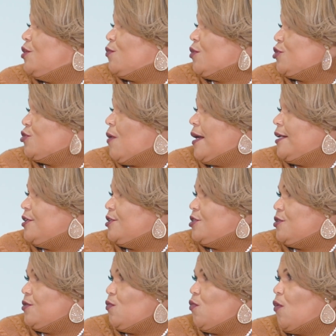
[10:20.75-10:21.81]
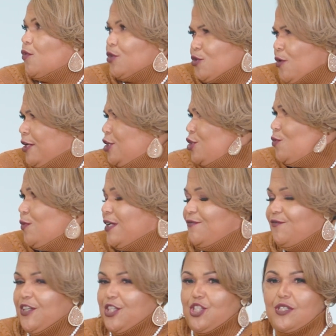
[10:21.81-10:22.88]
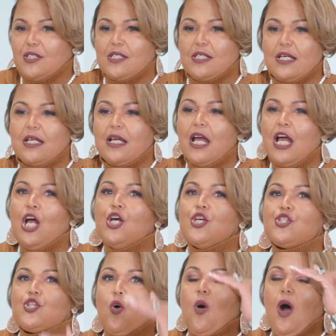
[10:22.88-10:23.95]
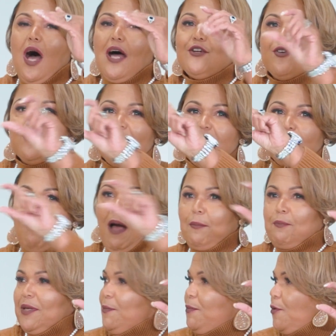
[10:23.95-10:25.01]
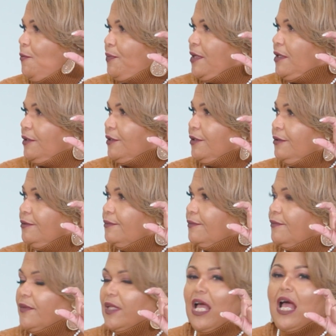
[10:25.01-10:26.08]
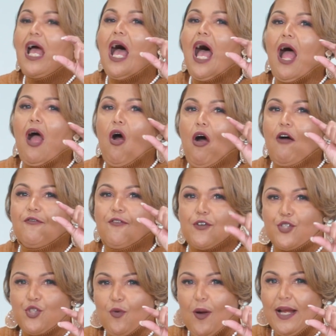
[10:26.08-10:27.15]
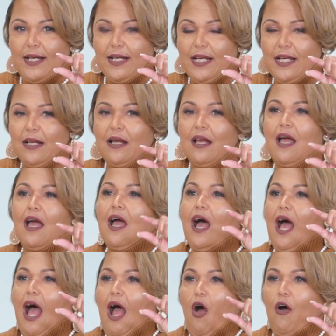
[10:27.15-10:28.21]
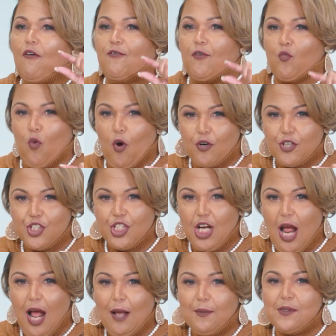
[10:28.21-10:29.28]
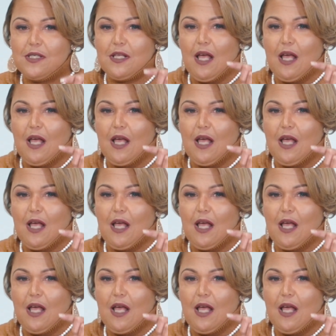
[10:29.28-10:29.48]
that we're trying to do, what we're trying to do with efficiency. So underneath my people pillar, I offer training, I offer workshops,